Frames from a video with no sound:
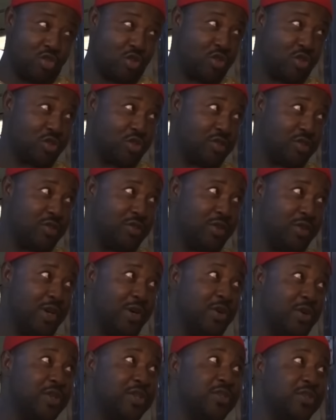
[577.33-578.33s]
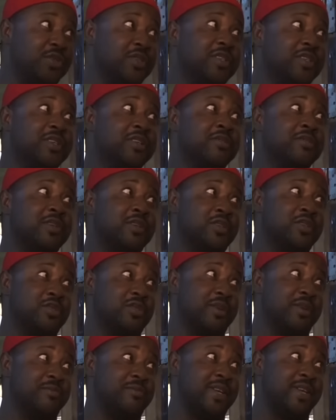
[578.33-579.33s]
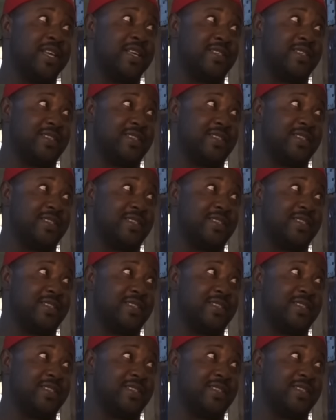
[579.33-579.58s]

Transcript: the head of court noted that the marriage